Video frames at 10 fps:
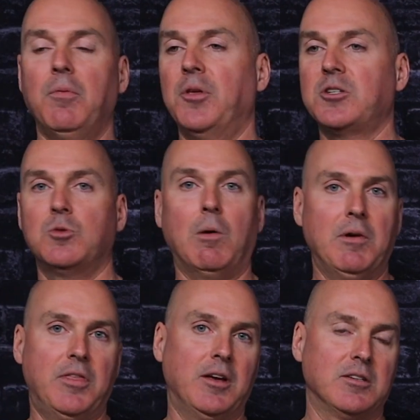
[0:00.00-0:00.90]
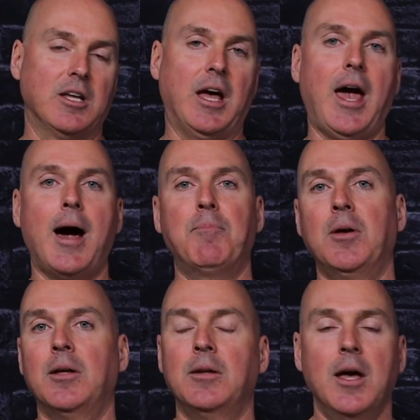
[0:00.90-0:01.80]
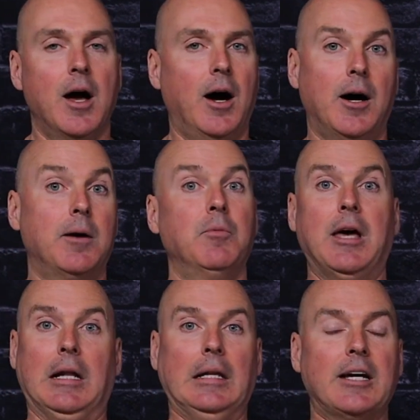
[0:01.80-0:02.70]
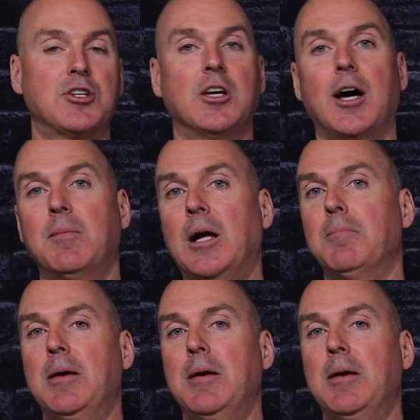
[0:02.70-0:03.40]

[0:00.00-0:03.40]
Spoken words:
This is what we think is going to happen. We got an election coming up.